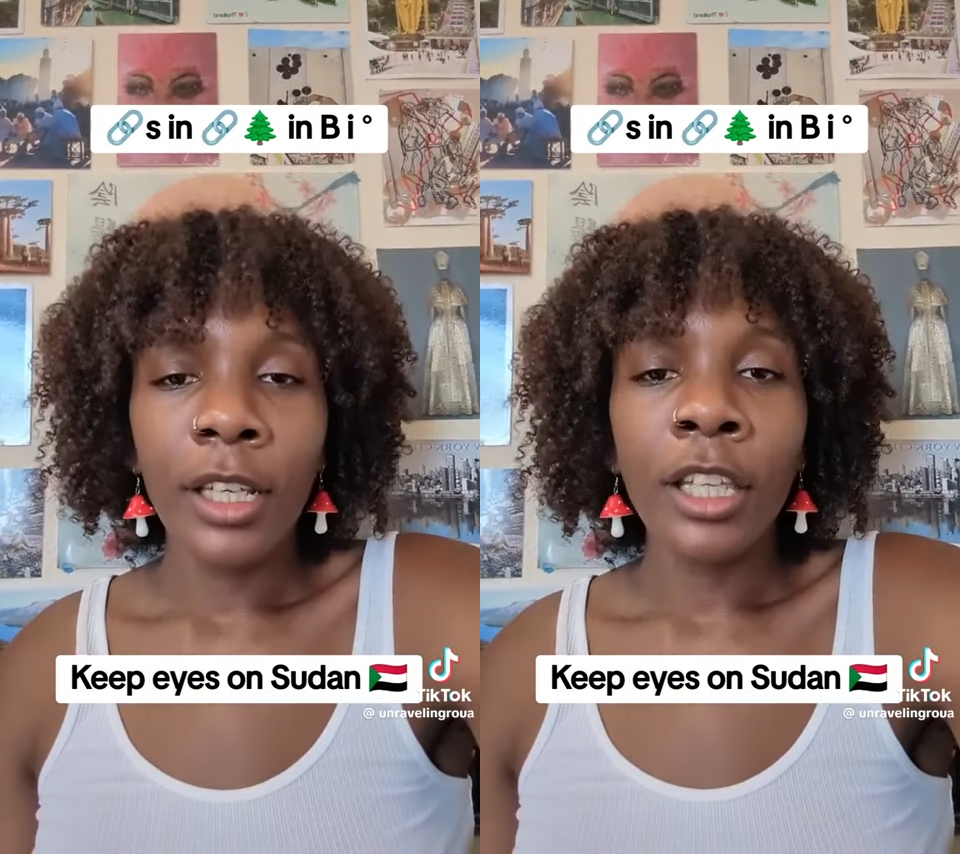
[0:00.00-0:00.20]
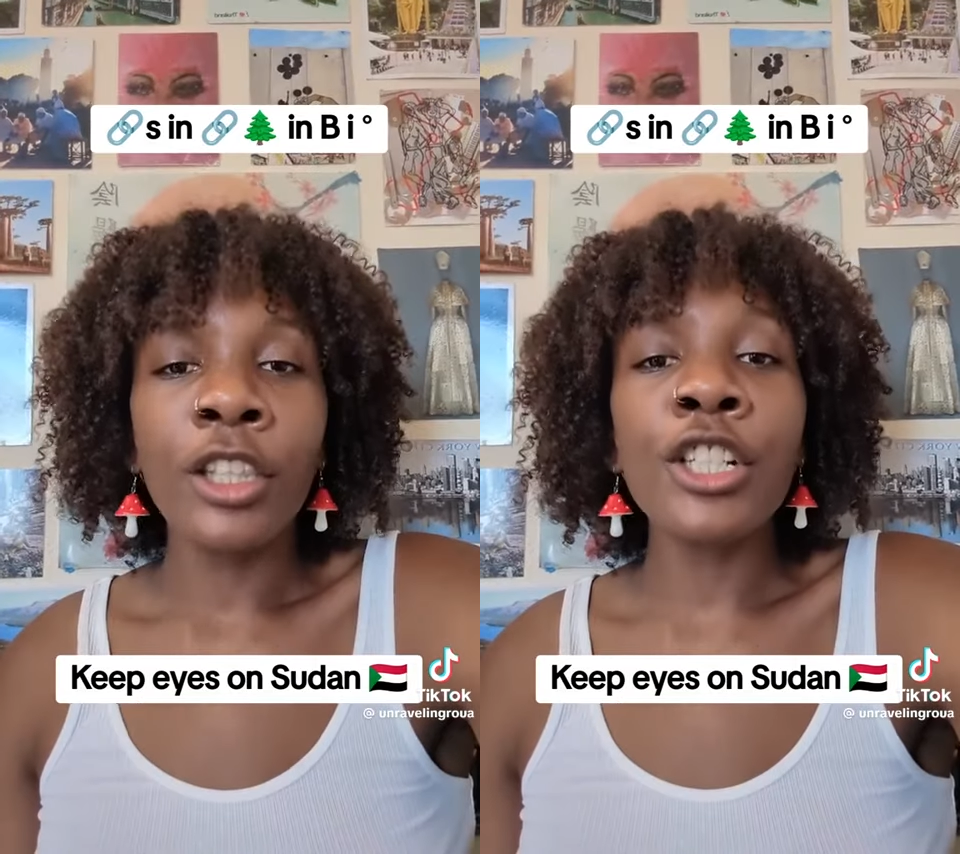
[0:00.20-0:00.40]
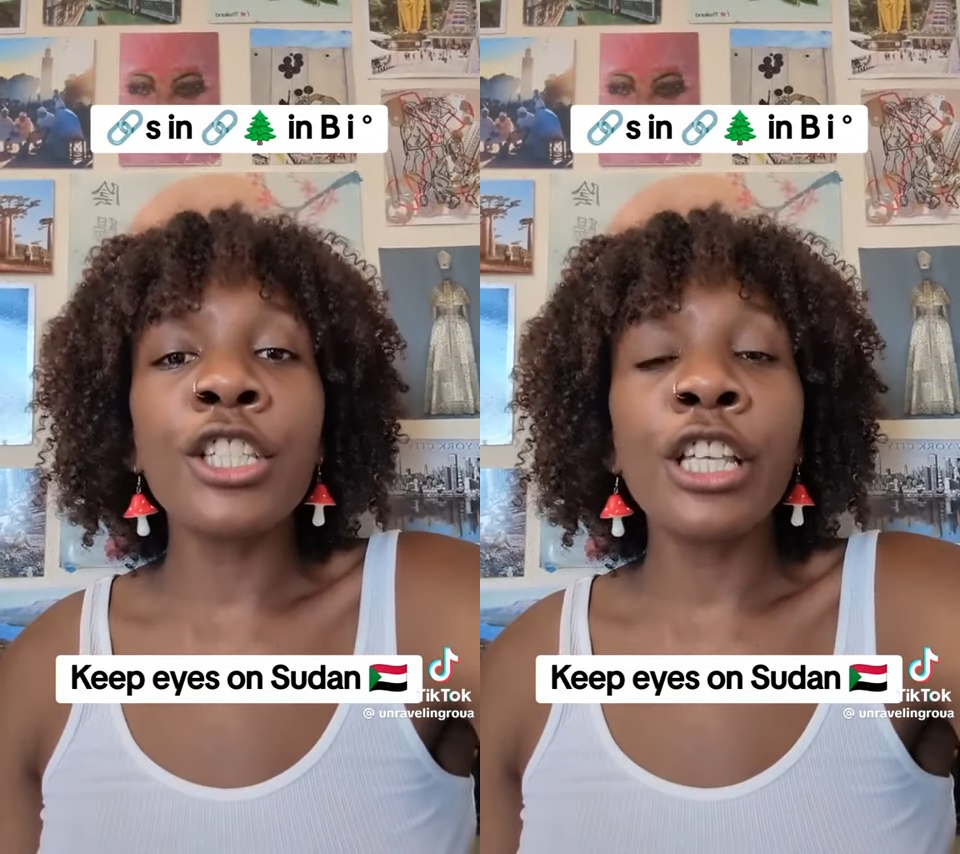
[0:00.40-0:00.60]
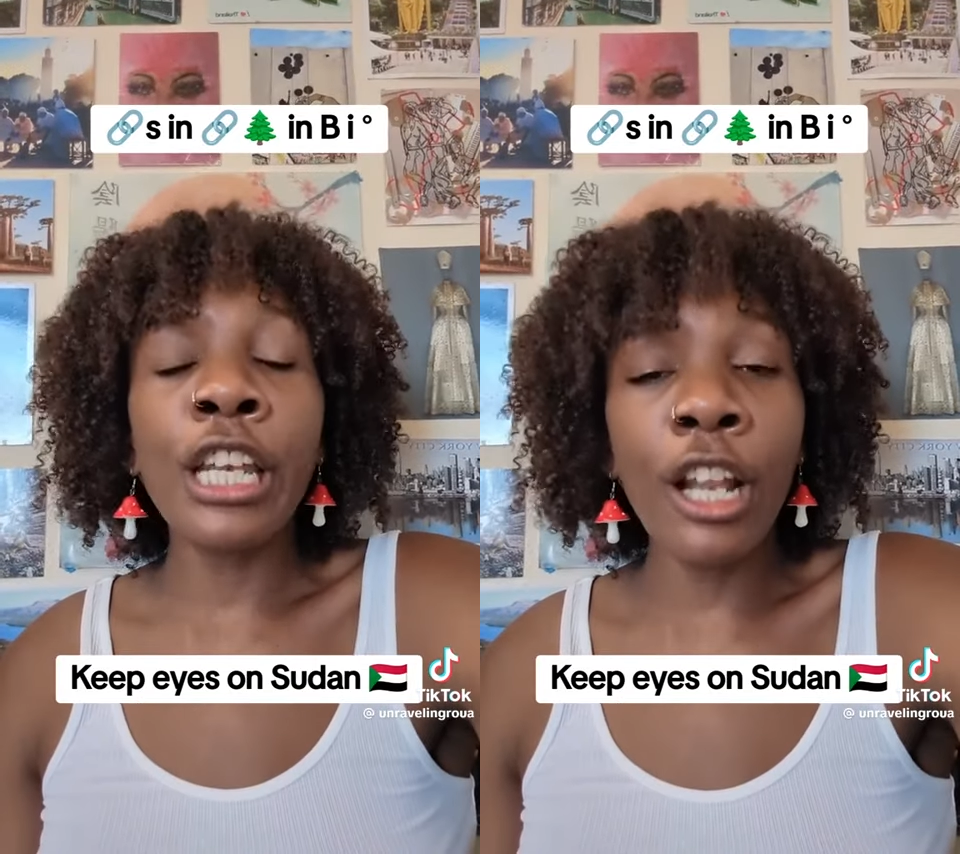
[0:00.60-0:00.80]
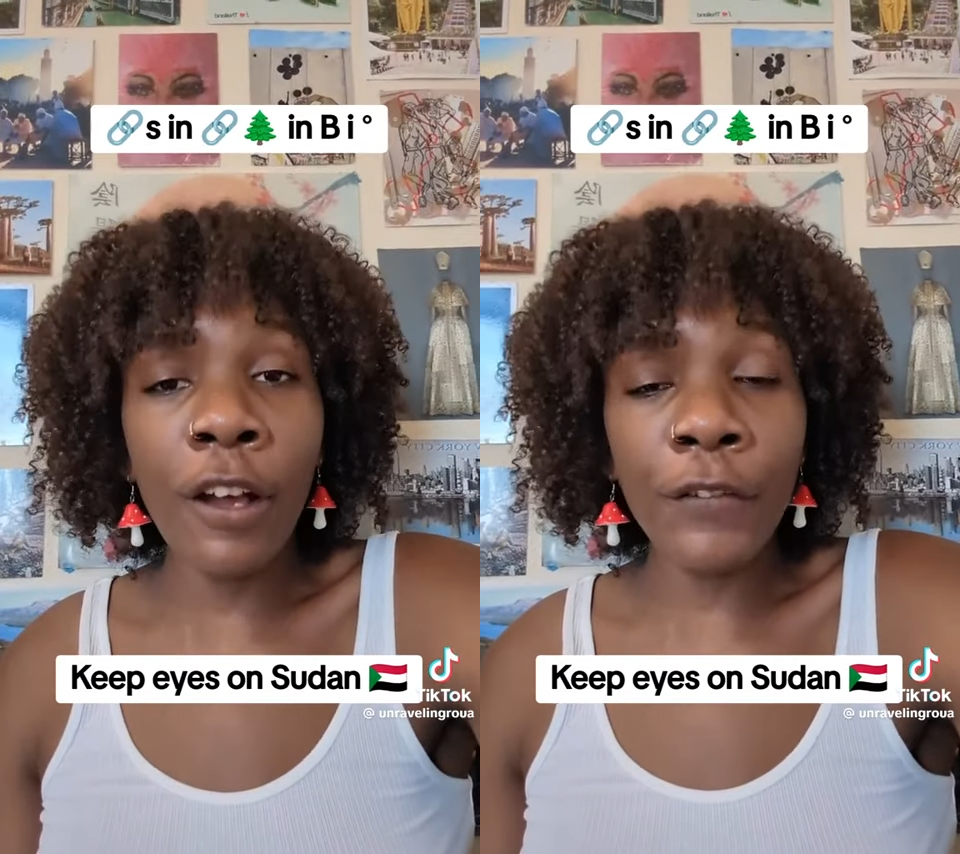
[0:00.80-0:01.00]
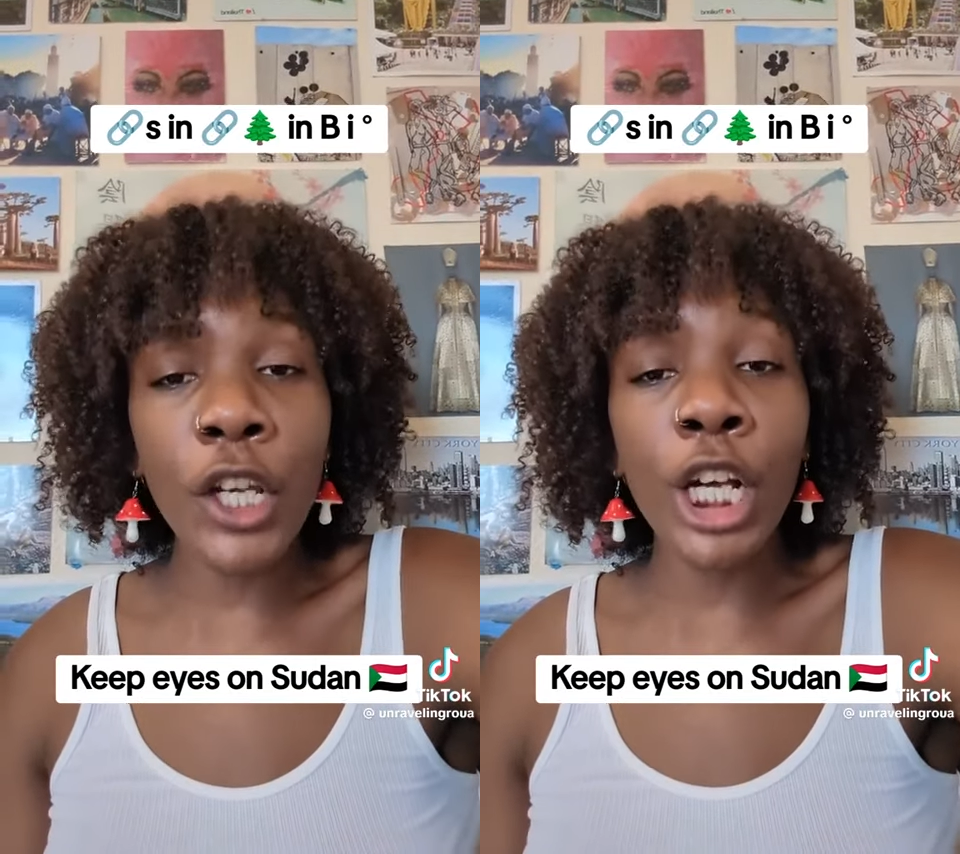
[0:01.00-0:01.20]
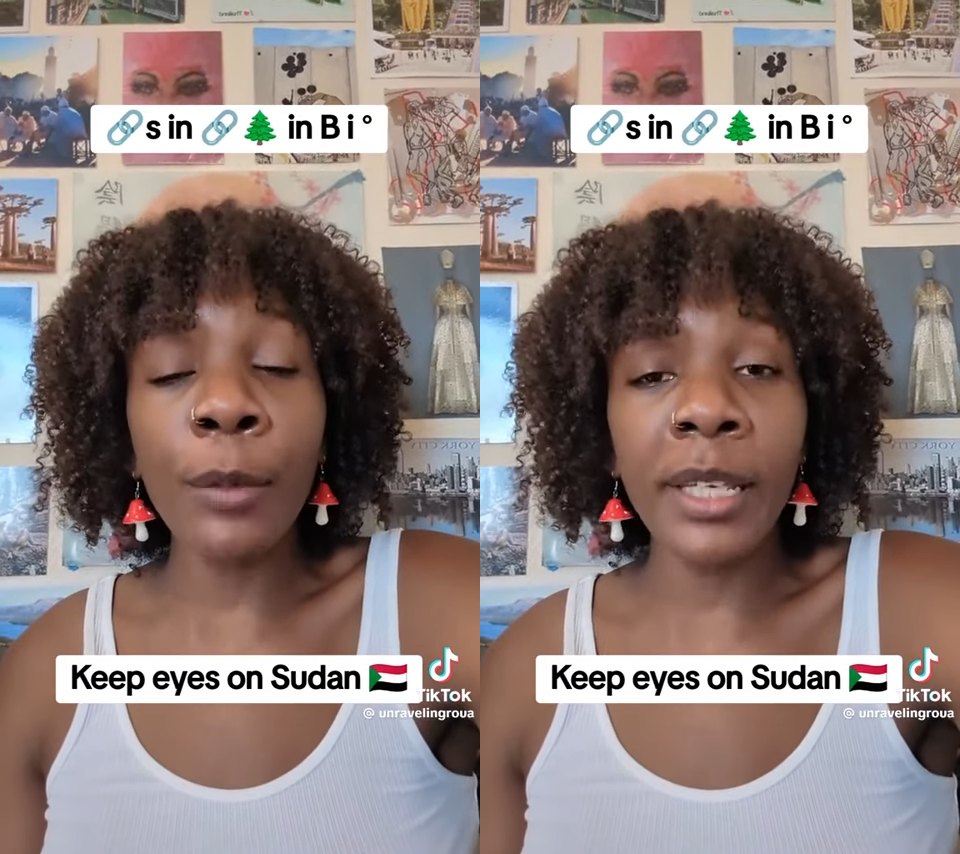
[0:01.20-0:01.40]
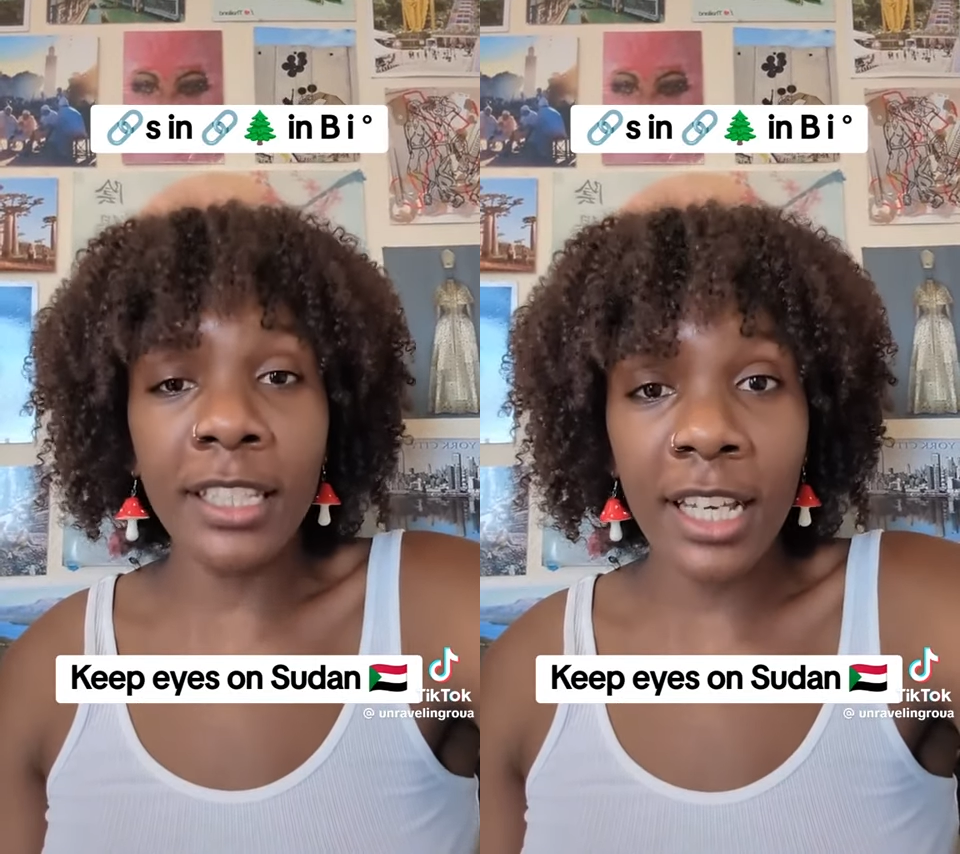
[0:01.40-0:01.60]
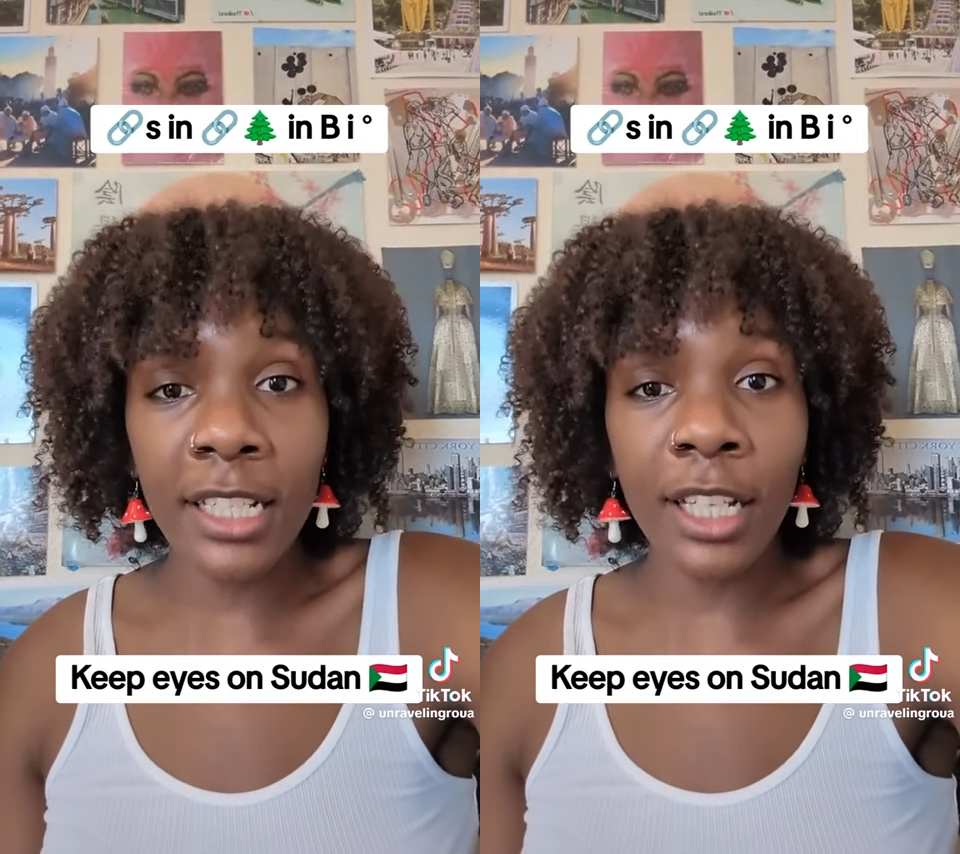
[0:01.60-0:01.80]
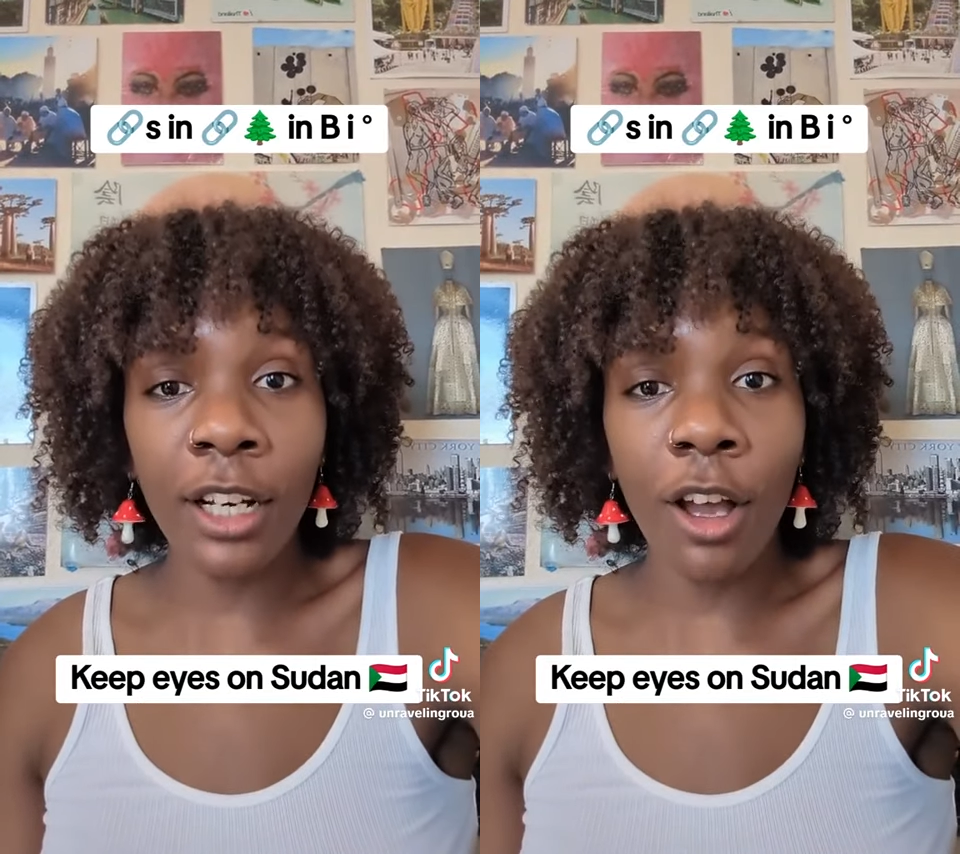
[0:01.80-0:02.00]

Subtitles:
There's enough documentation